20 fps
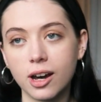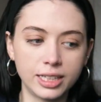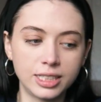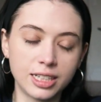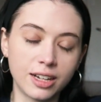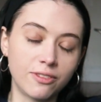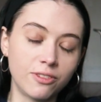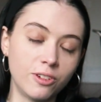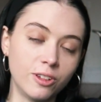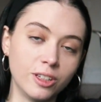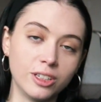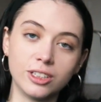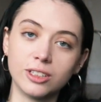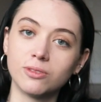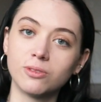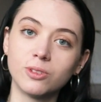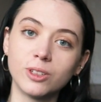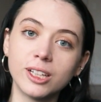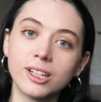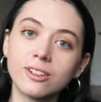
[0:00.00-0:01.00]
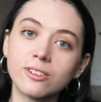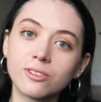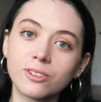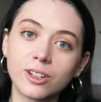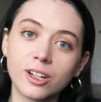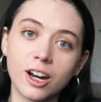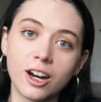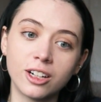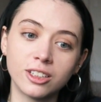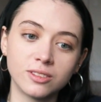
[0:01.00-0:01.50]
I definitely feel
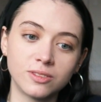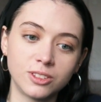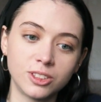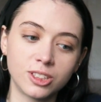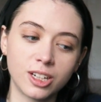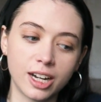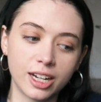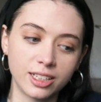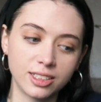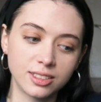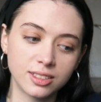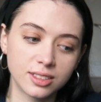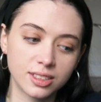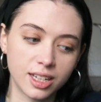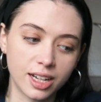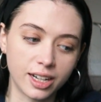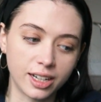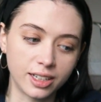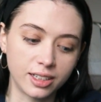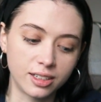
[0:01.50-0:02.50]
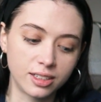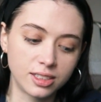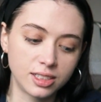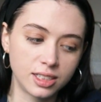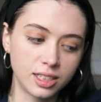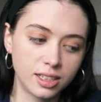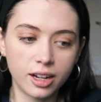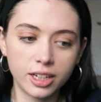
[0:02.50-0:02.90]
for all of you guys that